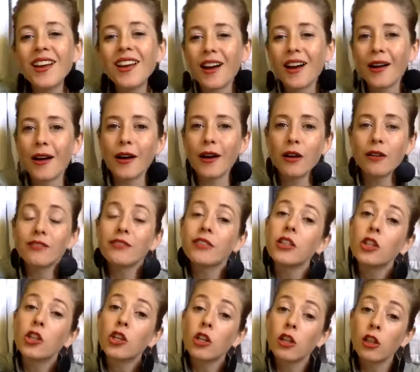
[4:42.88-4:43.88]
of
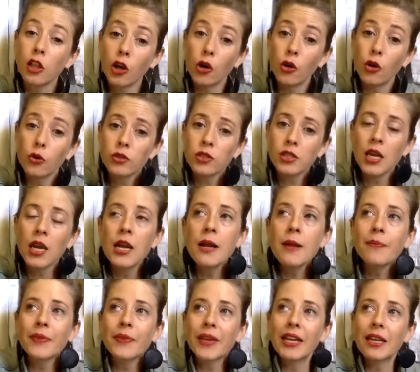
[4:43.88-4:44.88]
clothes.
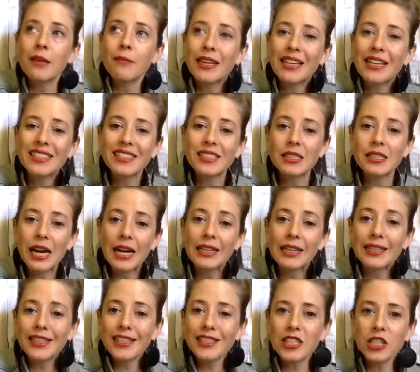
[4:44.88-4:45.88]
And it makes it a lot
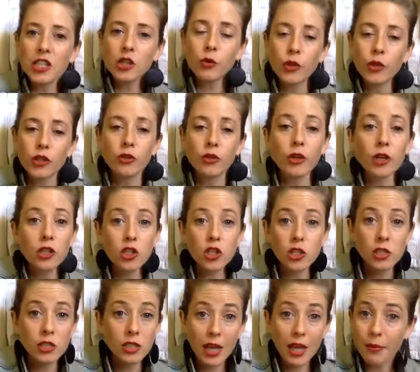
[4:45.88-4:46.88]
easier when you are
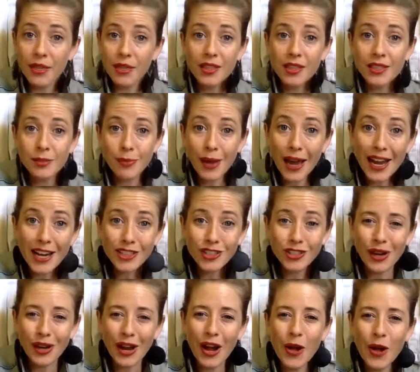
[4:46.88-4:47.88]
schlepping these bags
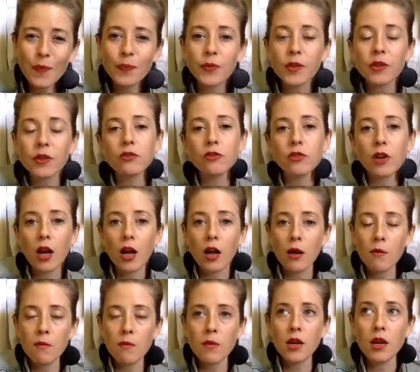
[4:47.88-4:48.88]
around
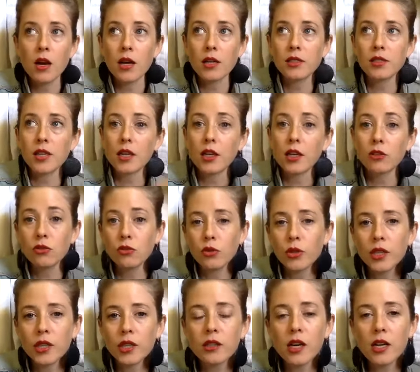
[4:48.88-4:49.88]
from a second
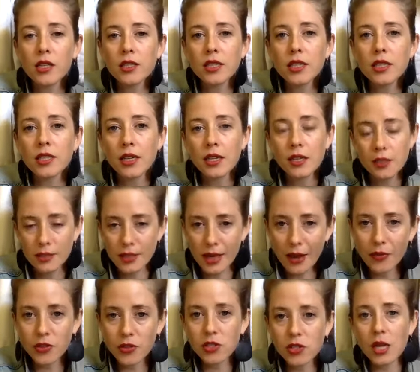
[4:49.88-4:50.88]
story closet
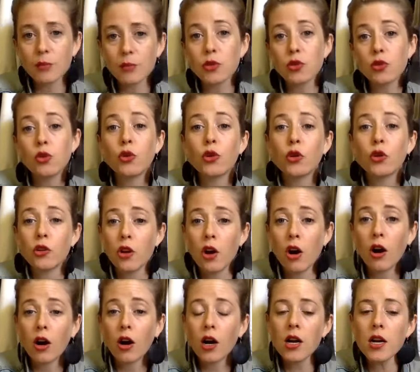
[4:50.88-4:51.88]
down the steps to your
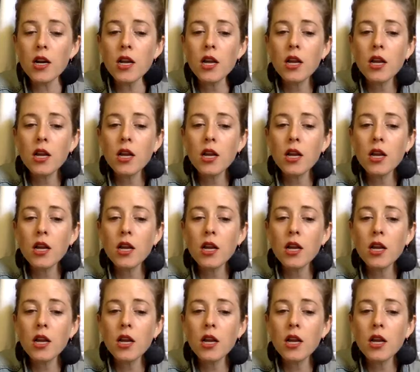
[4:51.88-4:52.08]
car,